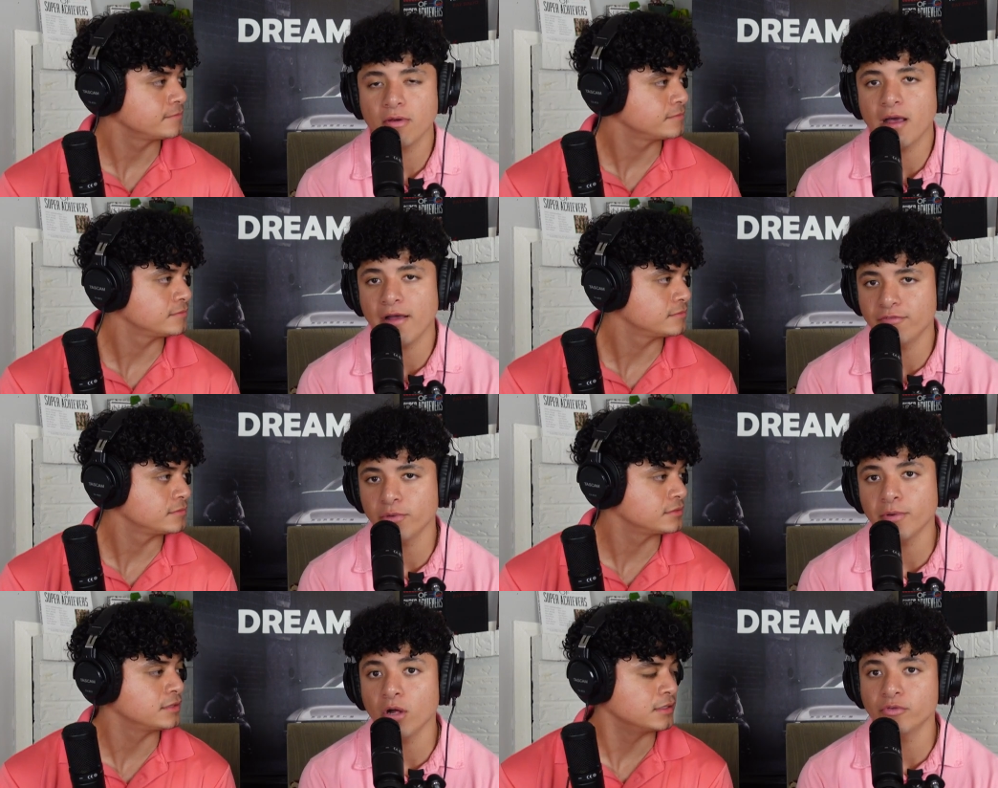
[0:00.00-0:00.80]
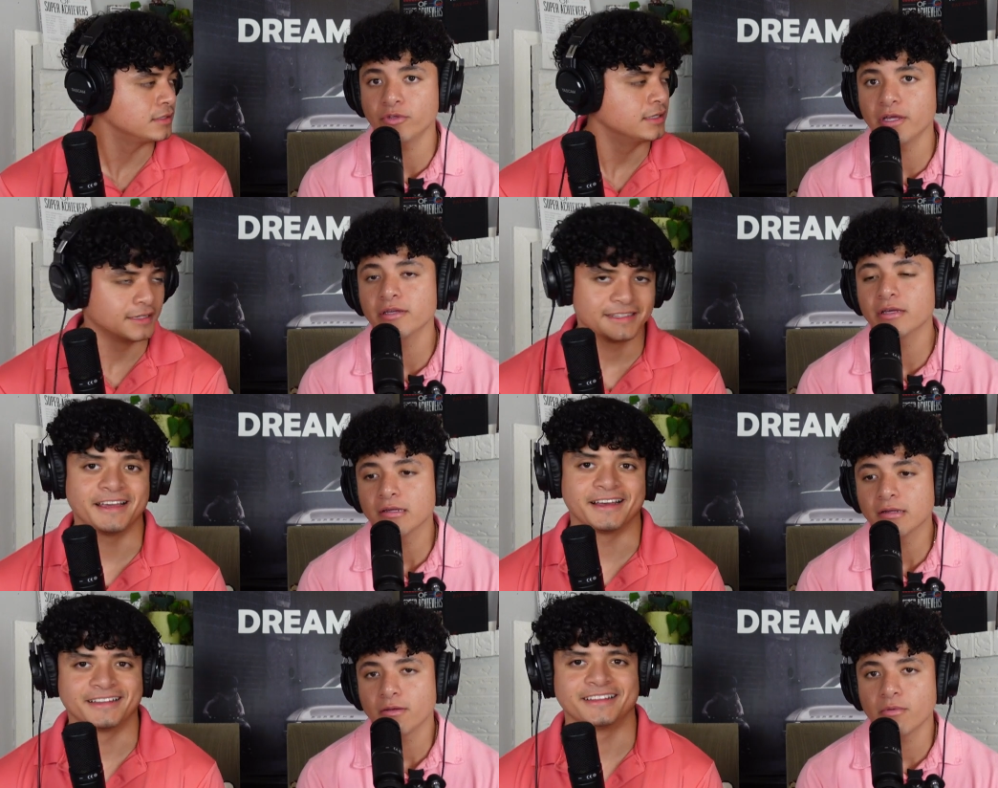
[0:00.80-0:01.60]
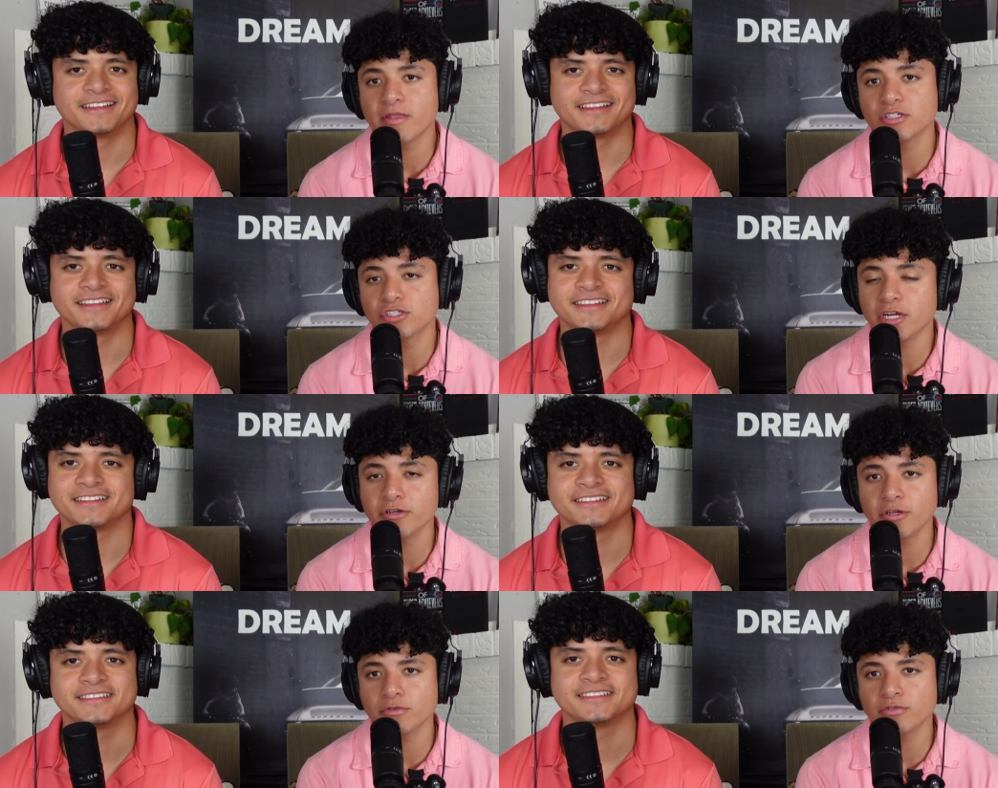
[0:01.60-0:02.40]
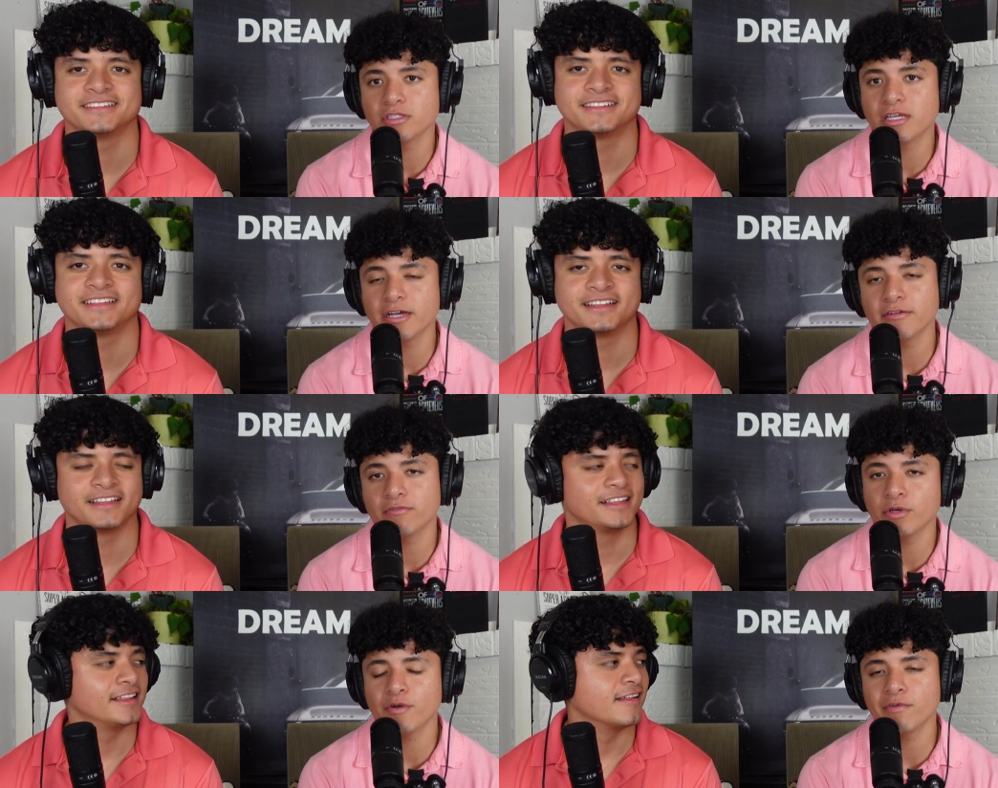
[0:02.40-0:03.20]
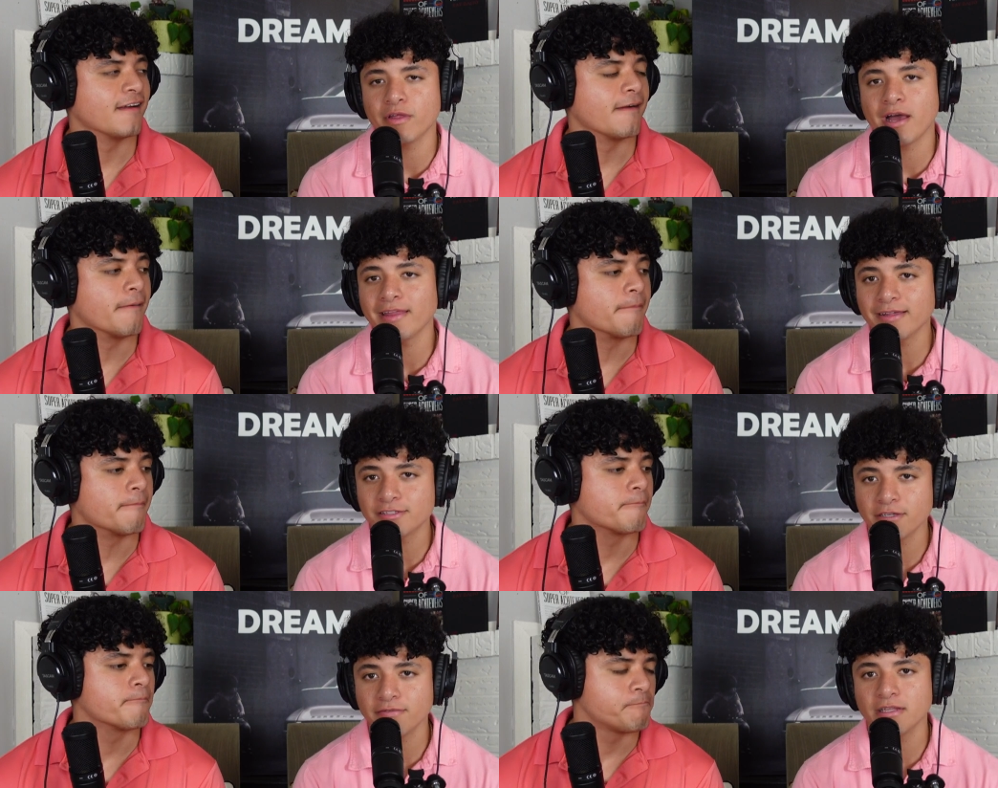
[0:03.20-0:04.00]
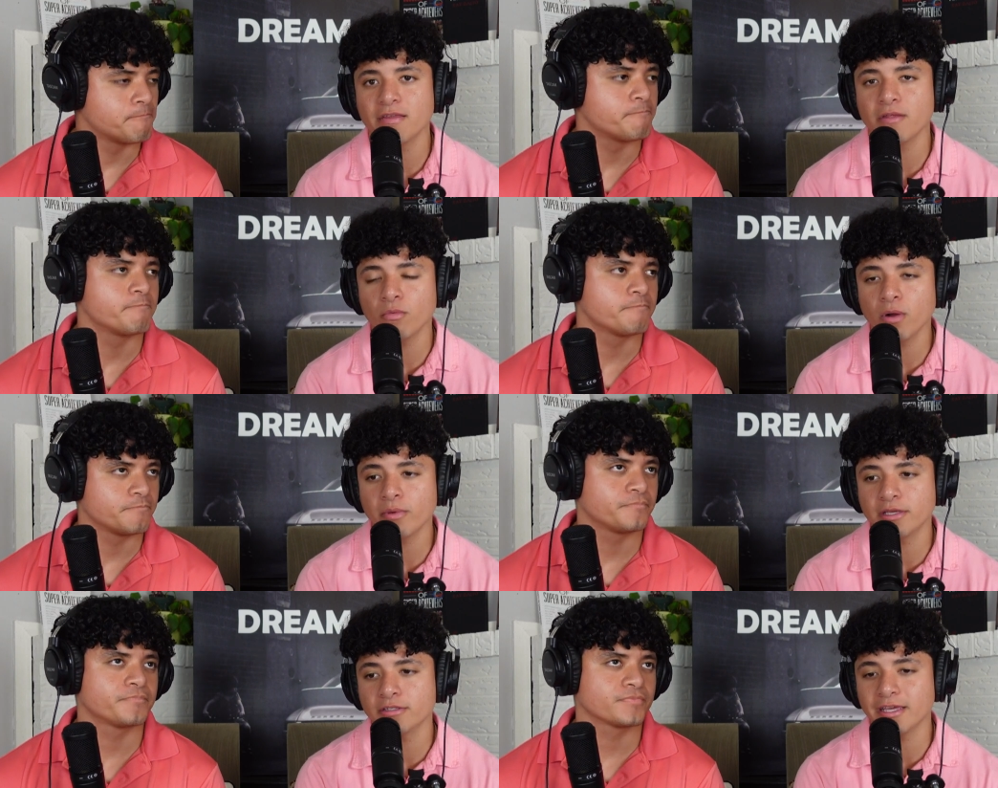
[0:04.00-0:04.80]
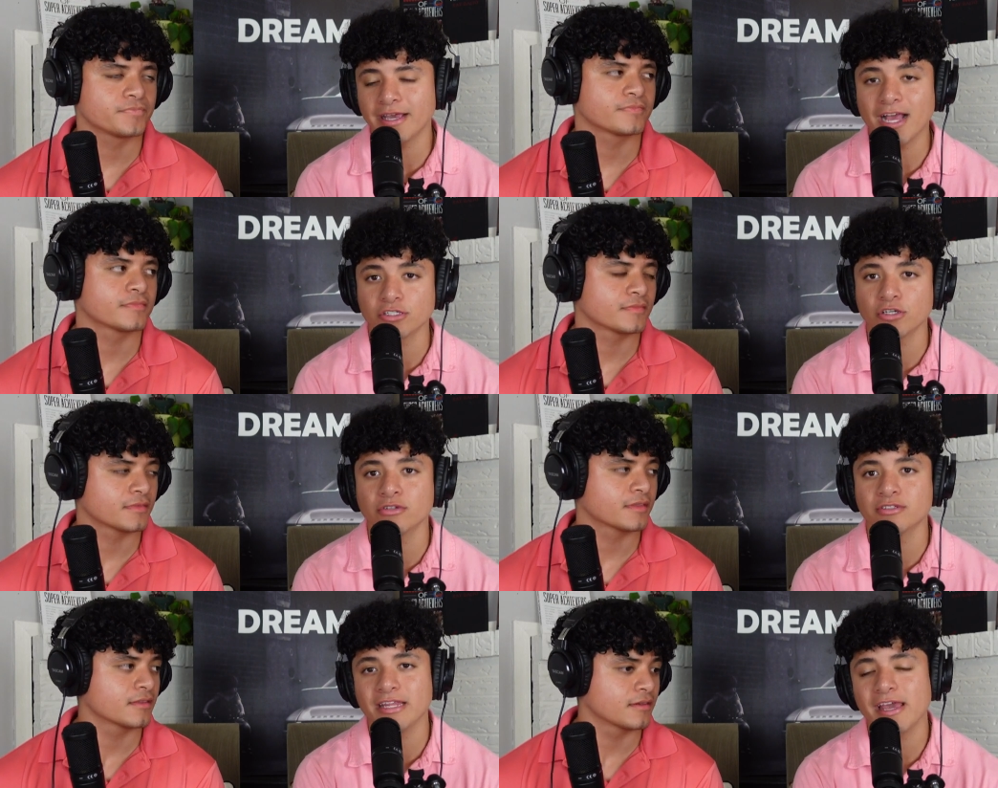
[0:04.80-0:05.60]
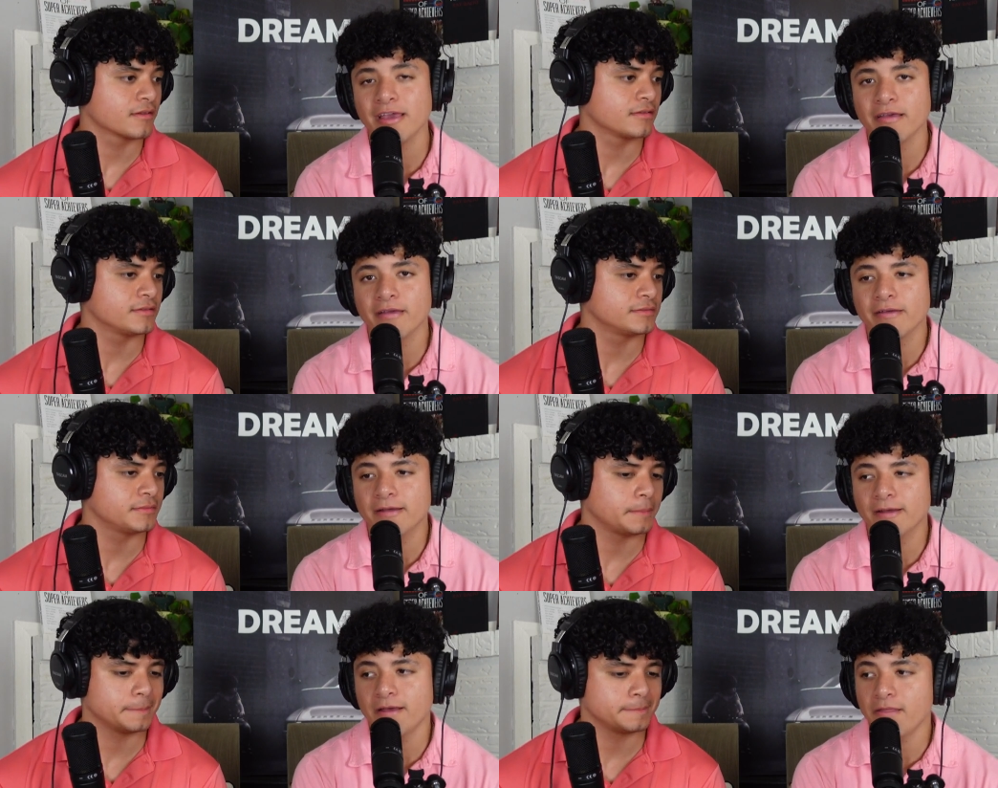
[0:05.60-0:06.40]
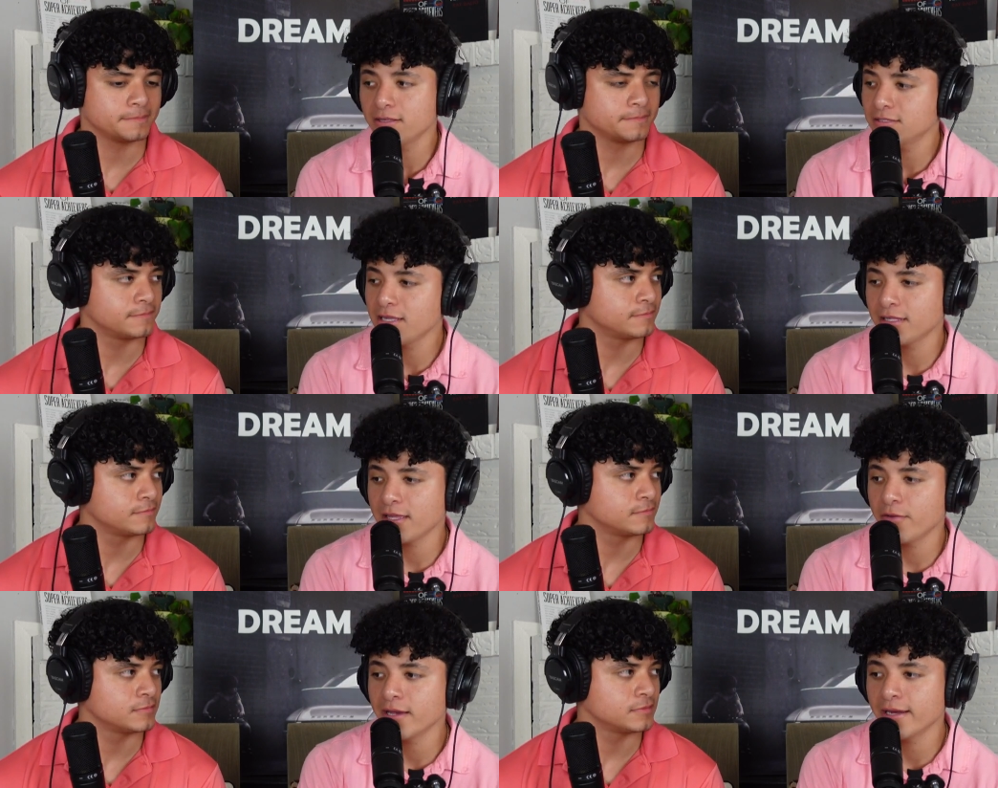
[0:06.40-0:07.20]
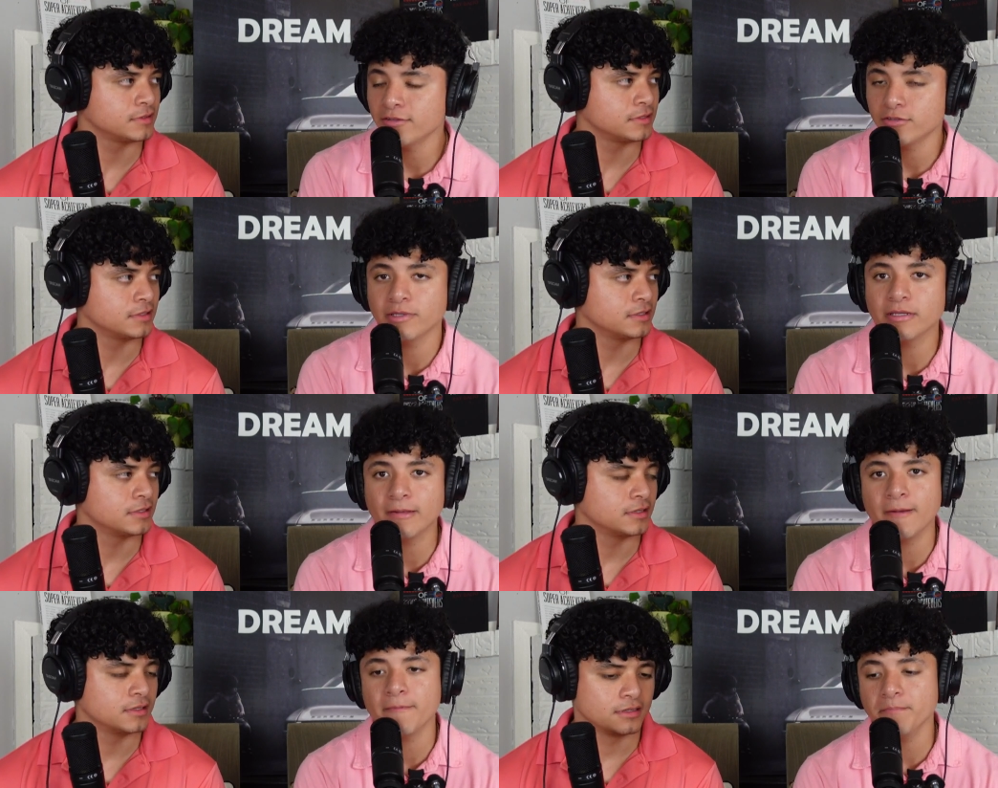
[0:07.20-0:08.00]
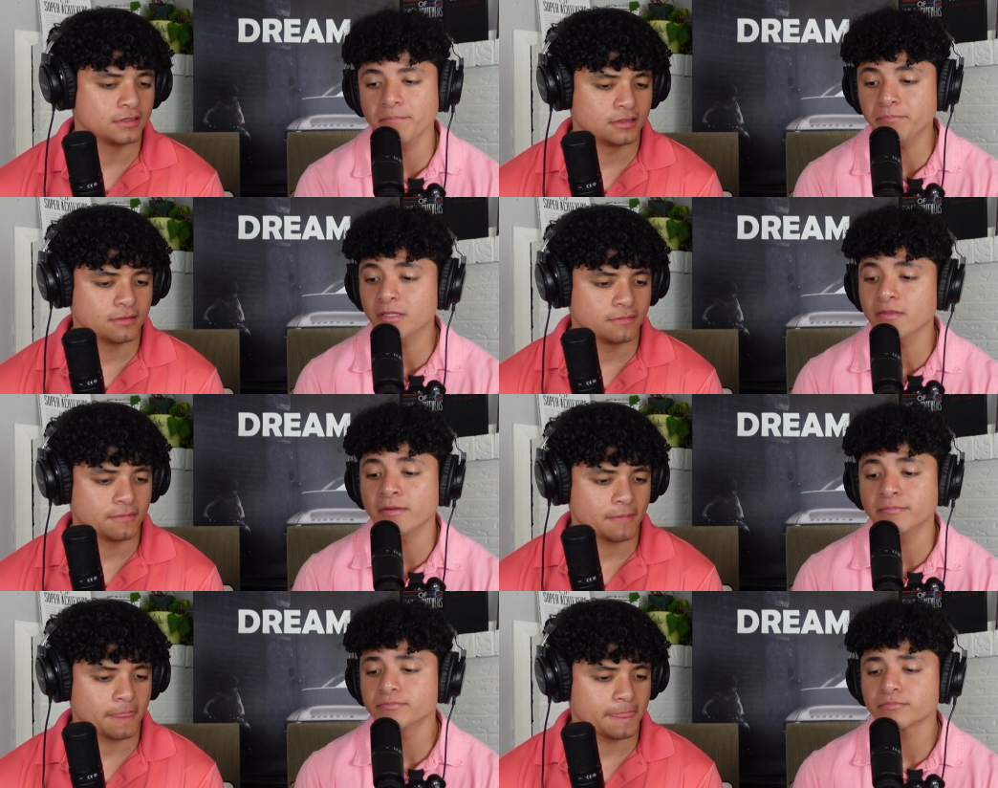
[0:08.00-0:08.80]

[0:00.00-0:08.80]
Speaker 1: after we were all done, we then shared notes and kind of went over the highlights of it and then what we could take action on today. And that's exactly how we got into it. And then